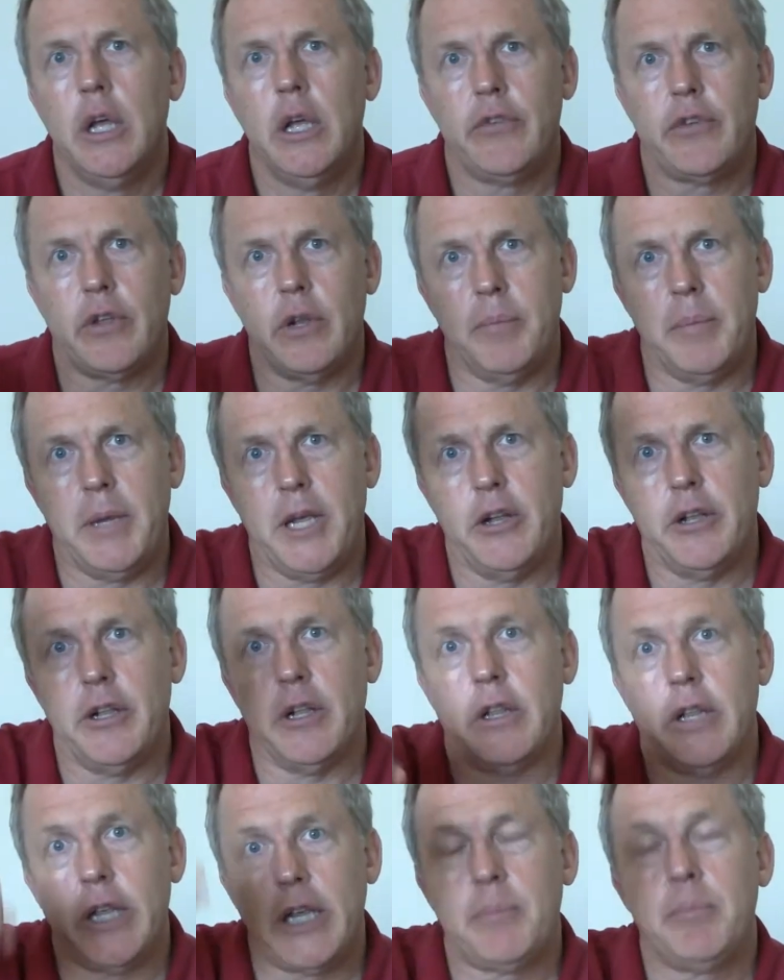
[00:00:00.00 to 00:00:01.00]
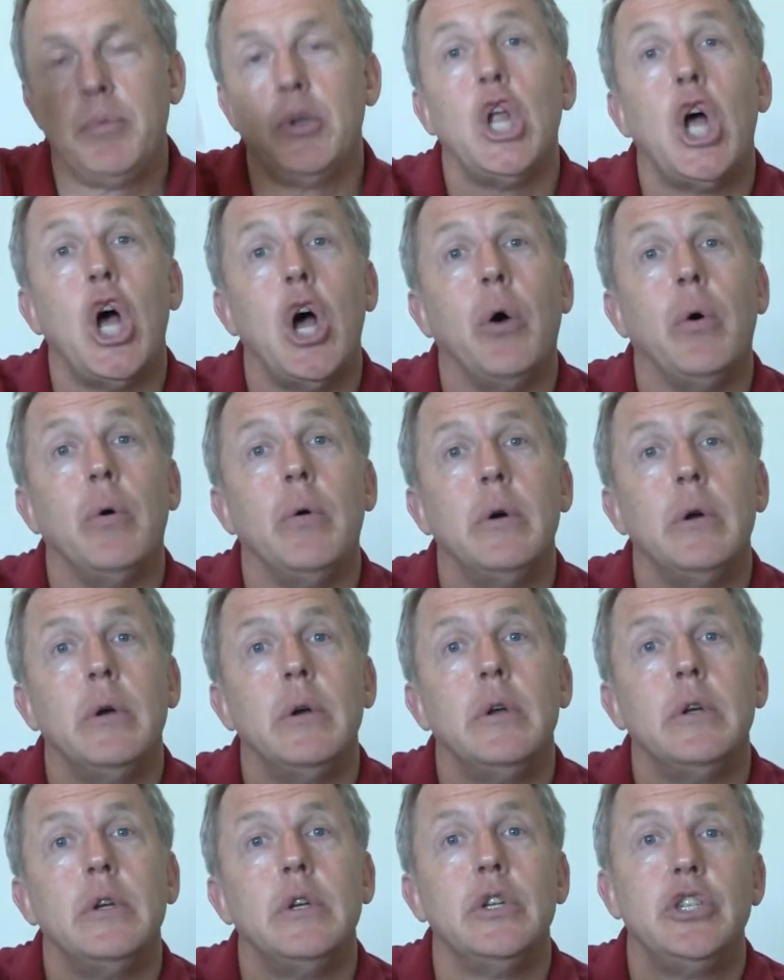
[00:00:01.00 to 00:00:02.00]
He's going to be on the link below.
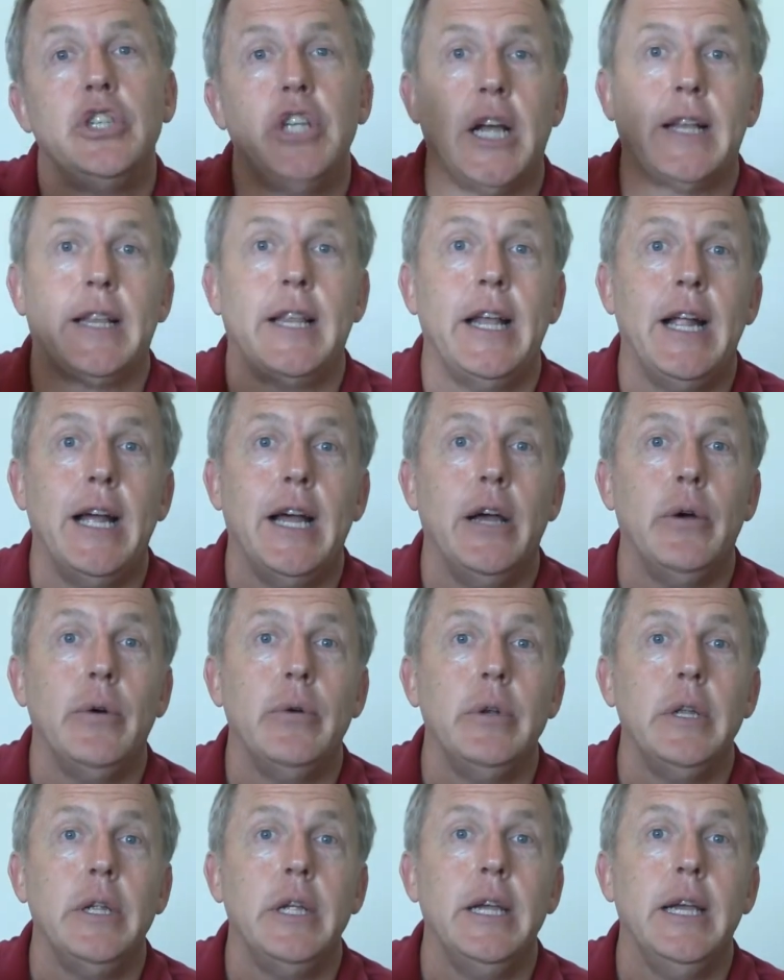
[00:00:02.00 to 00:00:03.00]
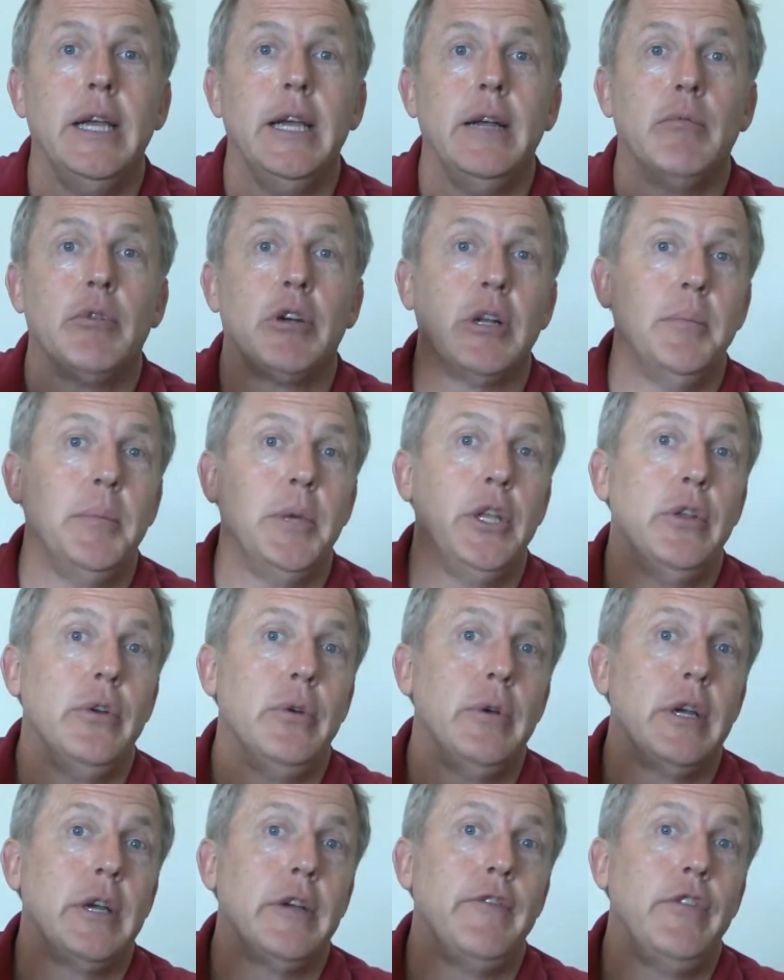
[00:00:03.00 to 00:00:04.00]
Check that out. And we're going to be
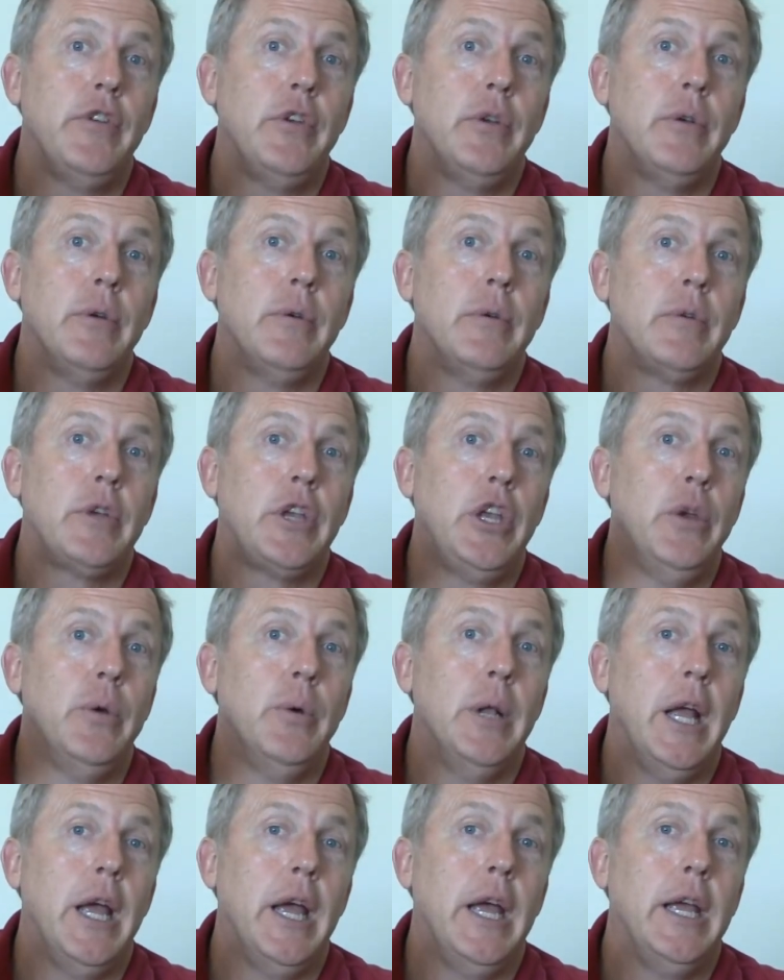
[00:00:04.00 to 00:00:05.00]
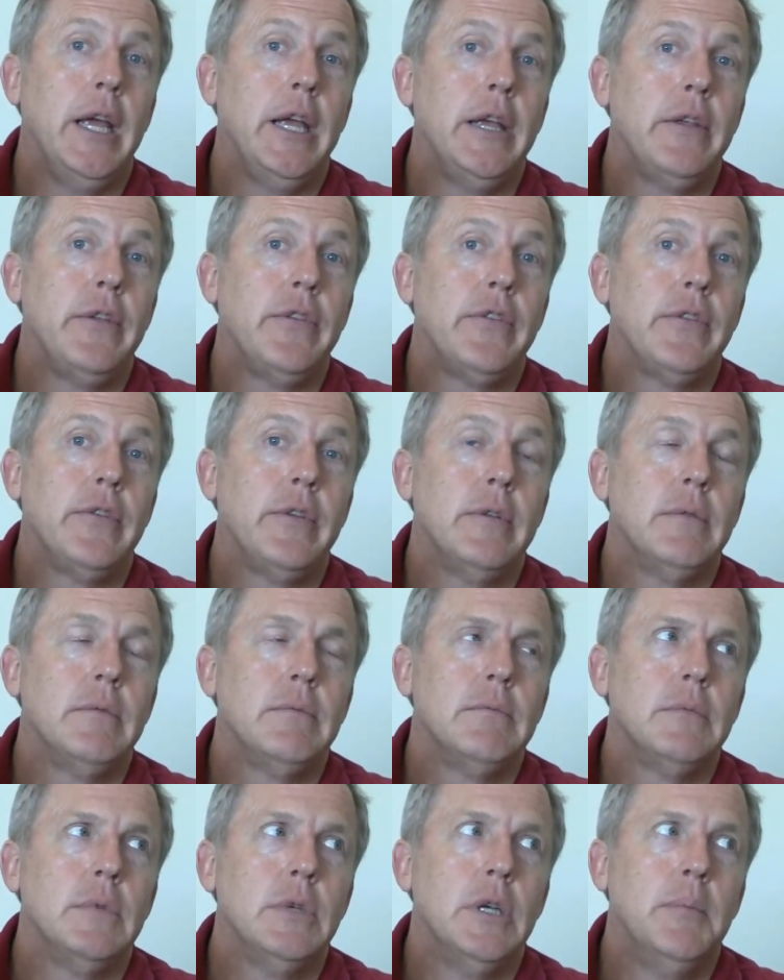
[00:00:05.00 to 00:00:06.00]
doing a few Q&As
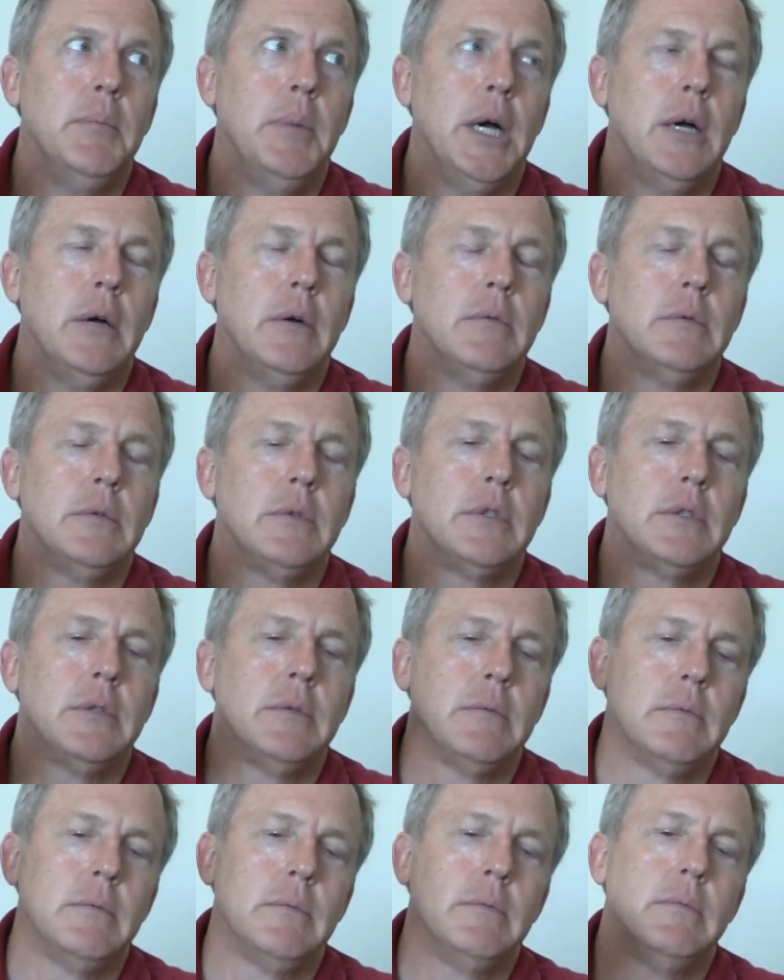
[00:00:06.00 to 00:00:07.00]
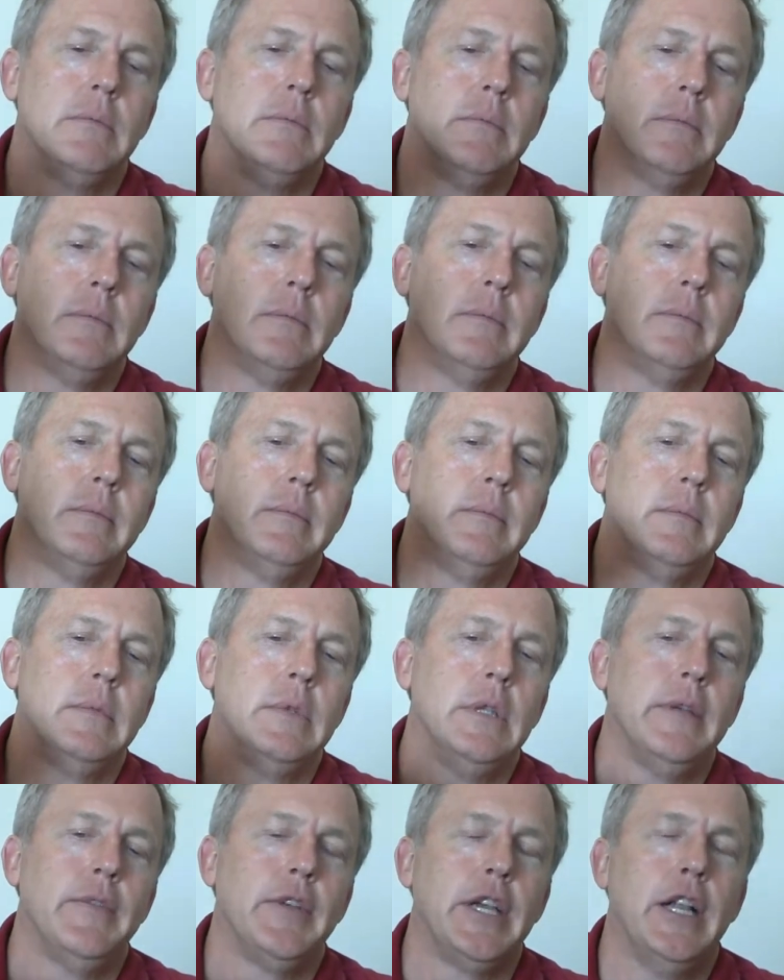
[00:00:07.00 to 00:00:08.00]
about
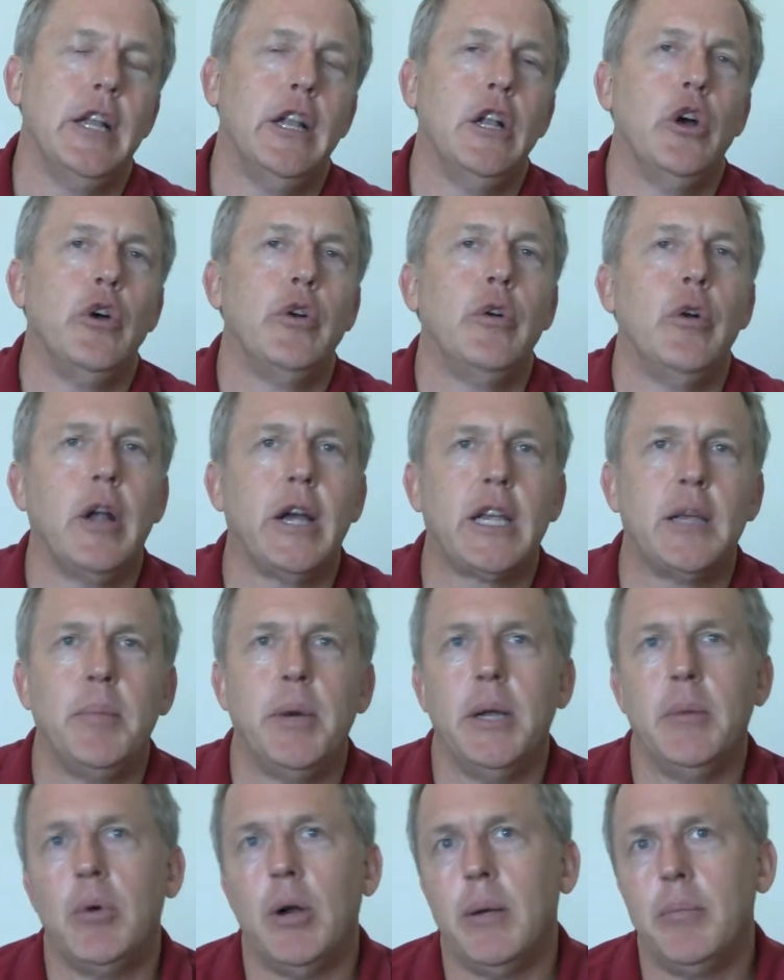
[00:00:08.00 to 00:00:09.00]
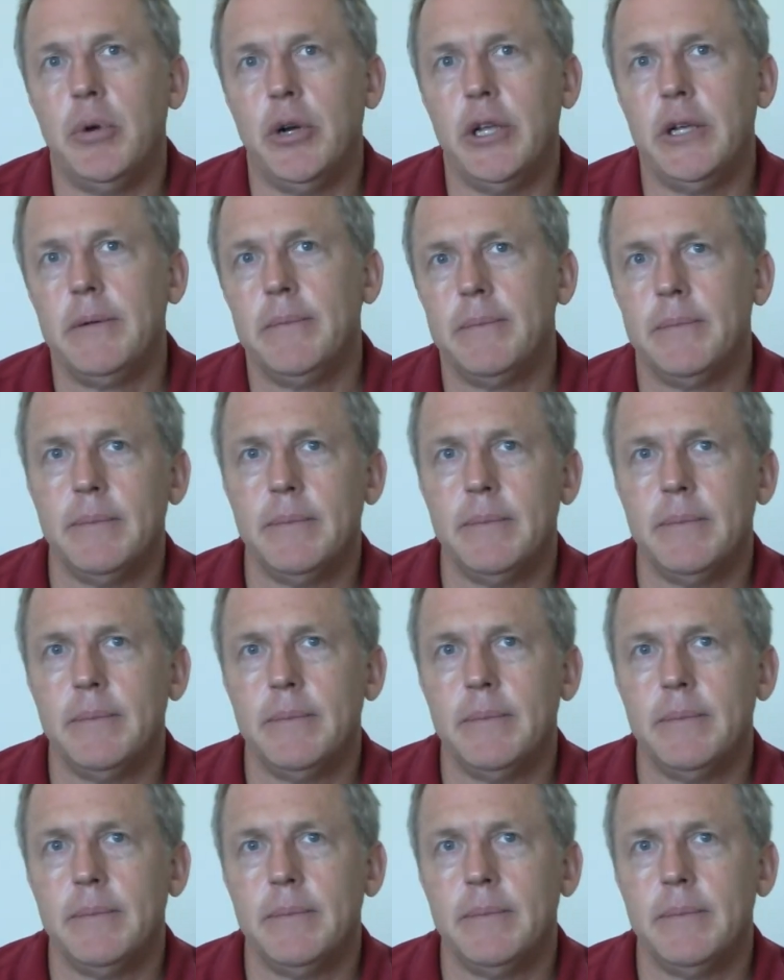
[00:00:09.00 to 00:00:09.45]
living in an owner occupied property.